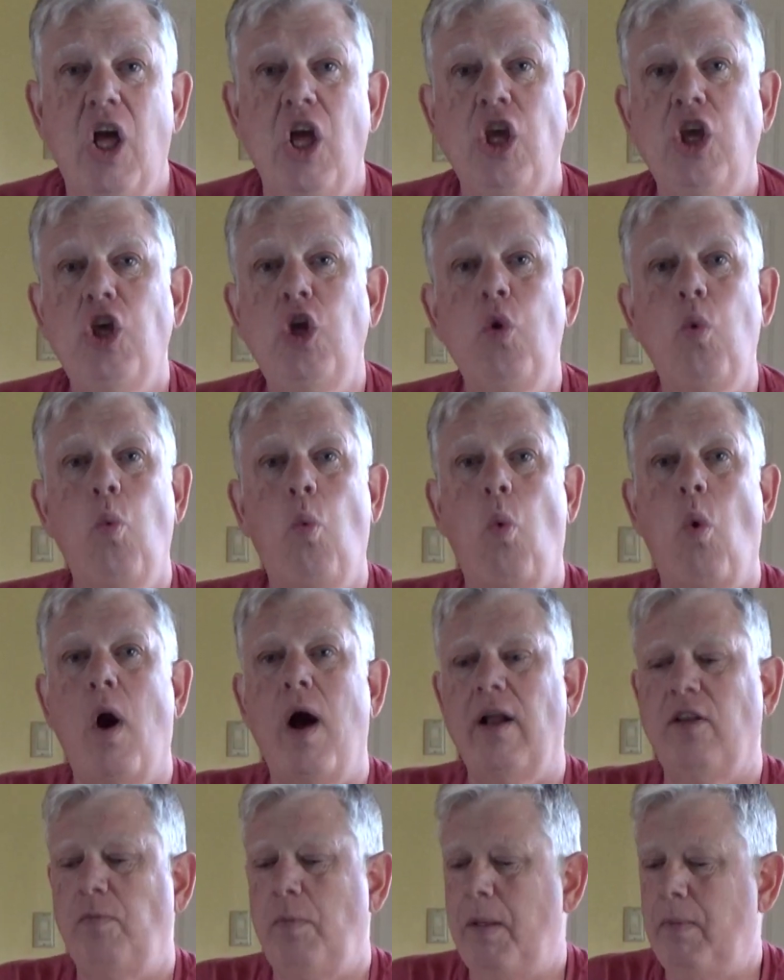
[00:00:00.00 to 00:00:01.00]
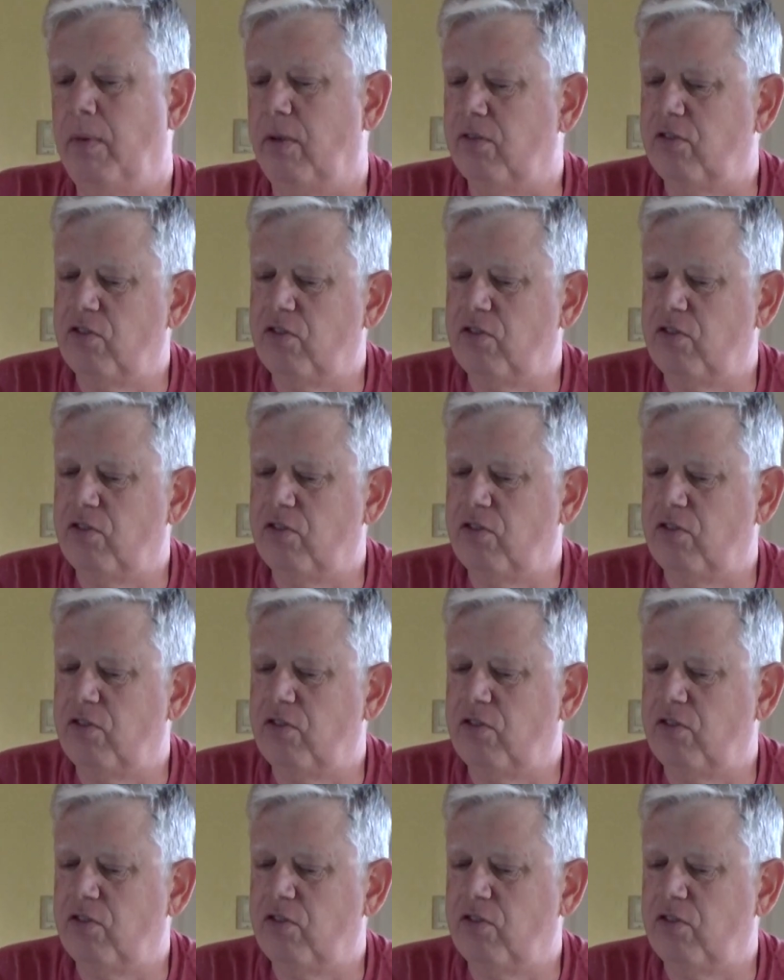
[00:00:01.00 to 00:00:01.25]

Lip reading: you want to be able to